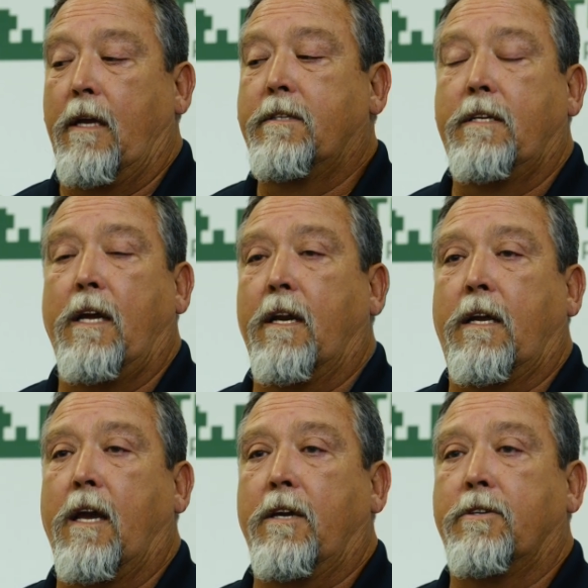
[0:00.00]
It's a
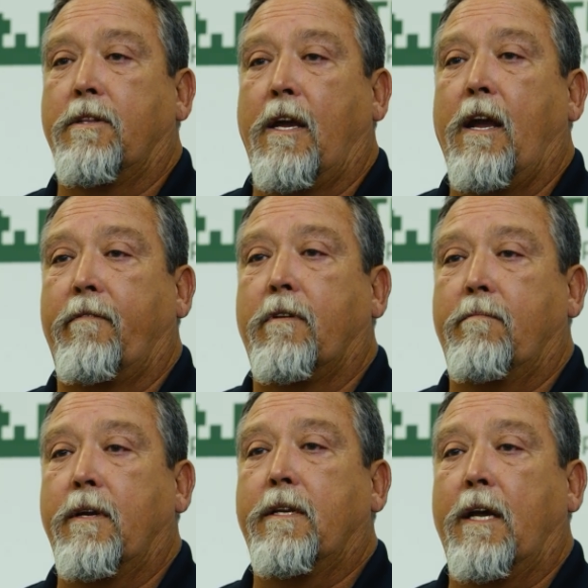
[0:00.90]
dedication. They have to
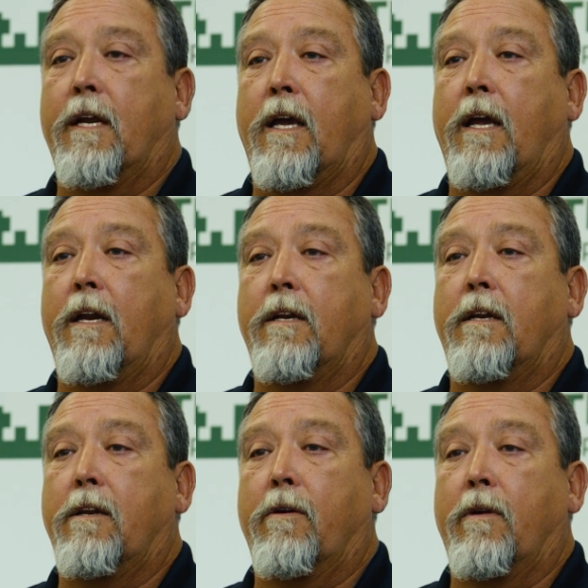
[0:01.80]
be dedicated
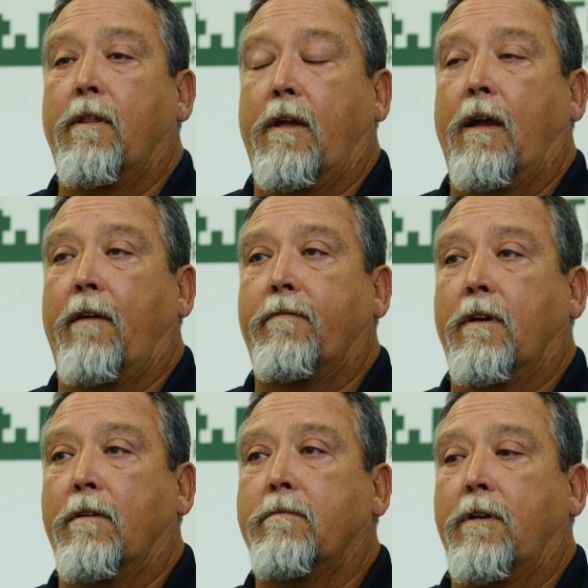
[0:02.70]
to do it, and they have
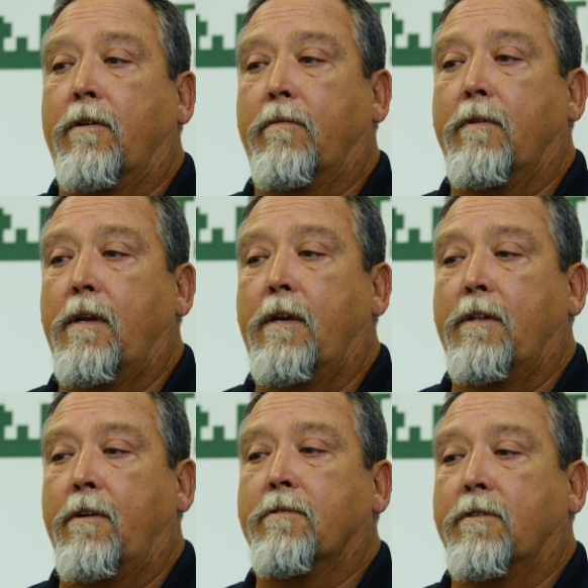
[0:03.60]
to,
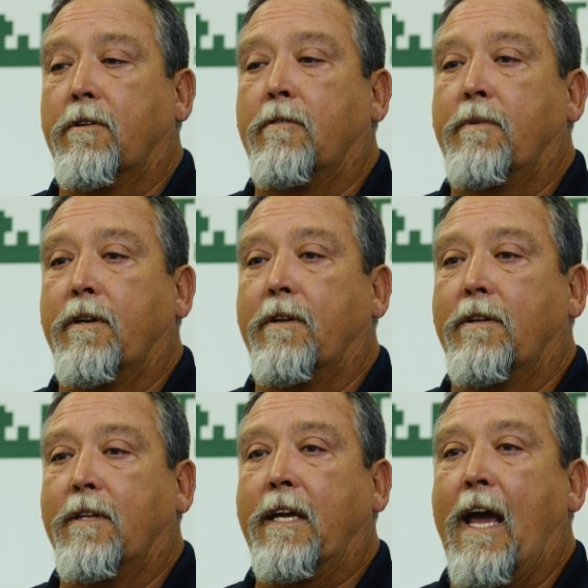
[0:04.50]
there's a little bit
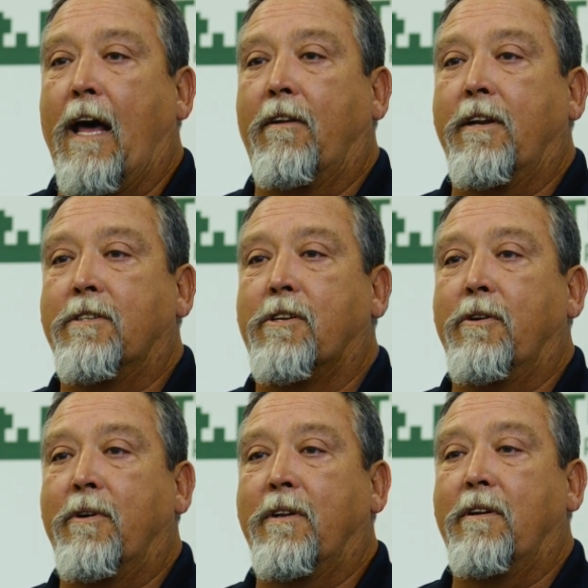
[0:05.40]
of legalities
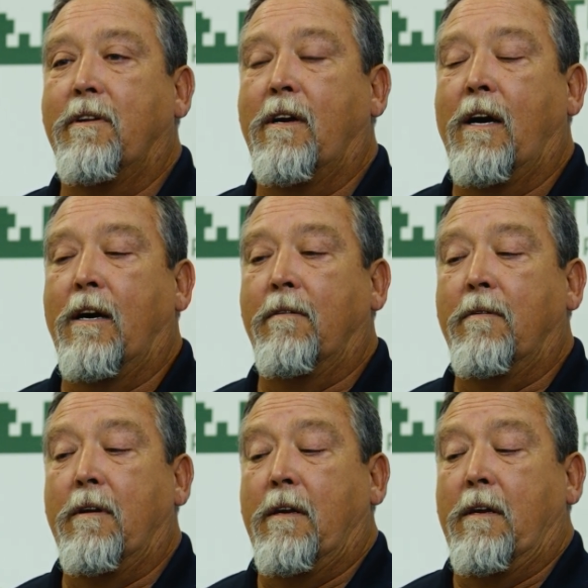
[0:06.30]
to it.
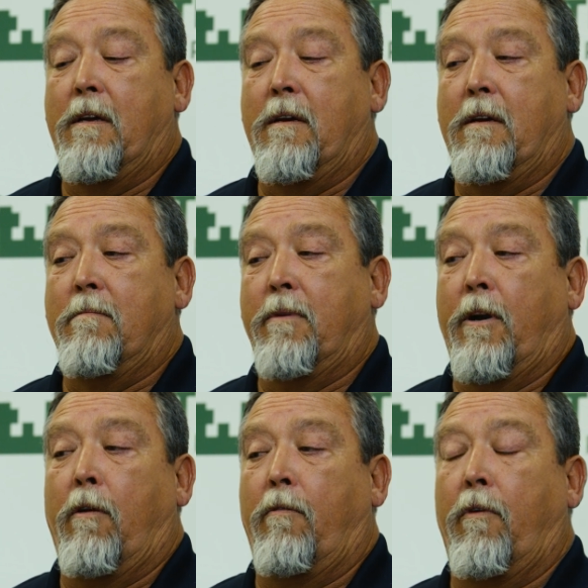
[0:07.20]

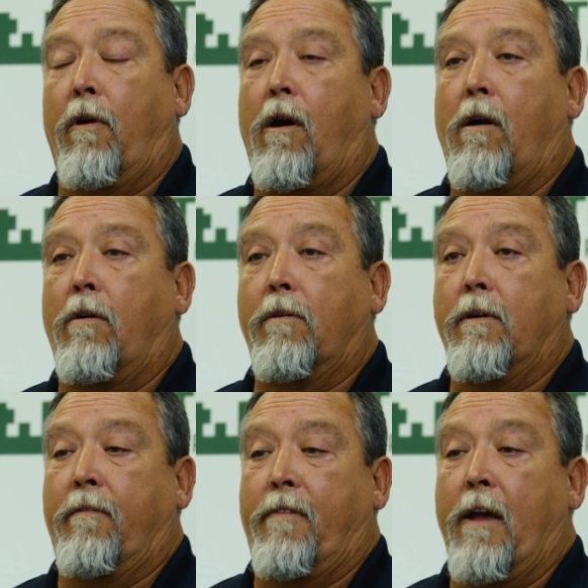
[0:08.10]
But overall,
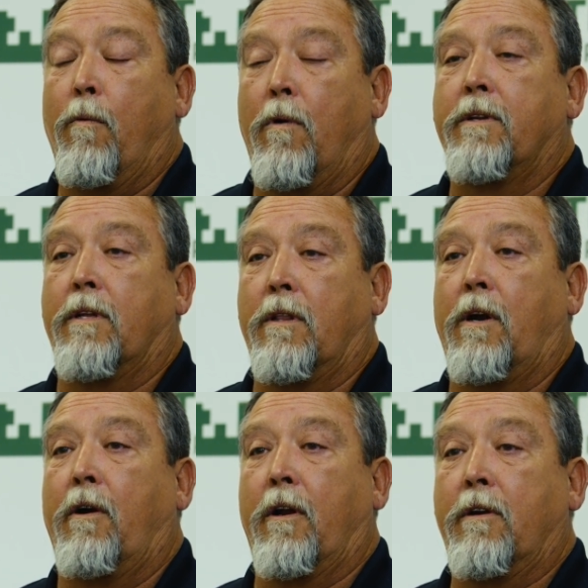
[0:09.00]
if they want to
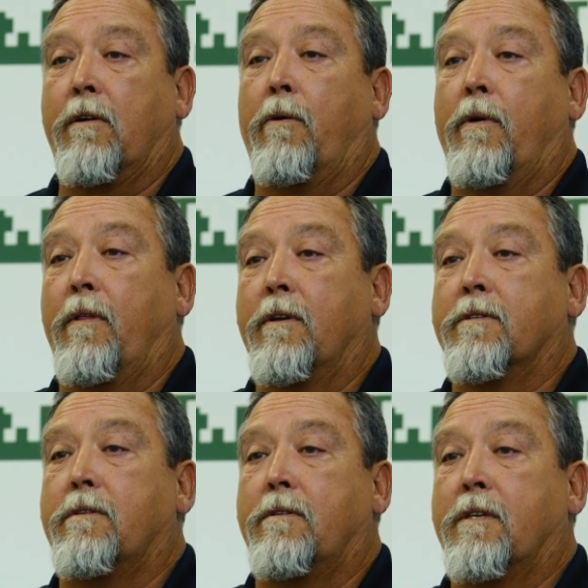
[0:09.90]
learn and grow in
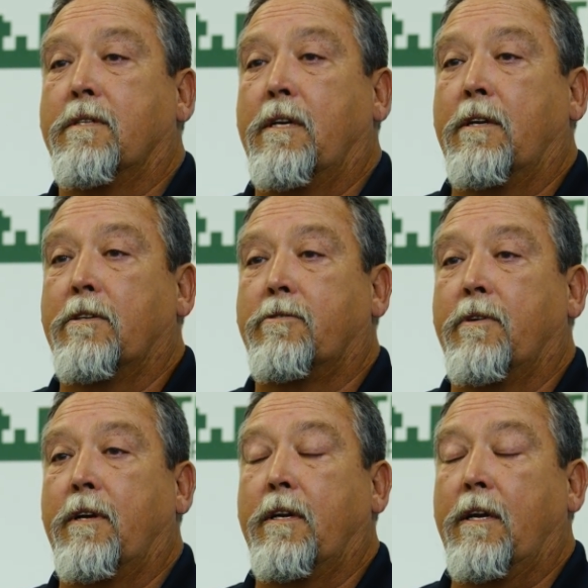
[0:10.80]
this
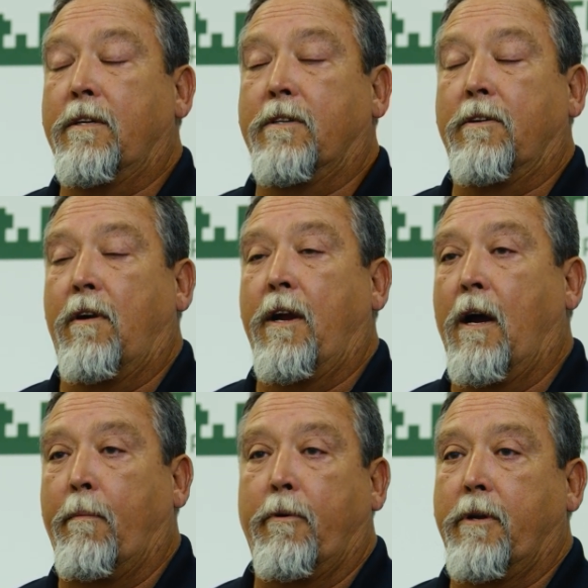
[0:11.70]
industry, it's a great
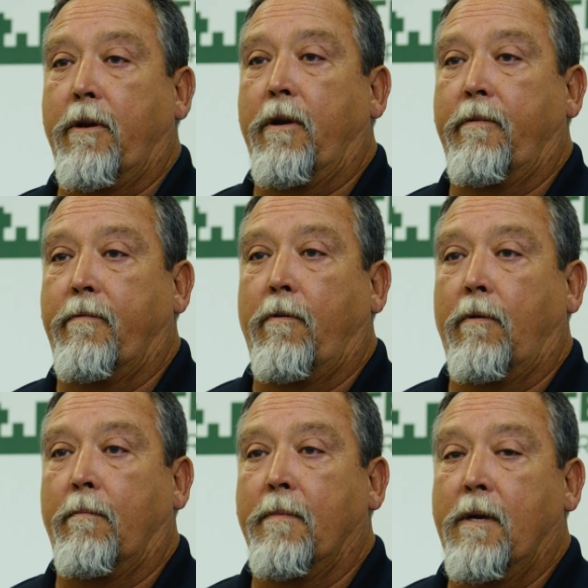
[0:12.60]
opportunity for them.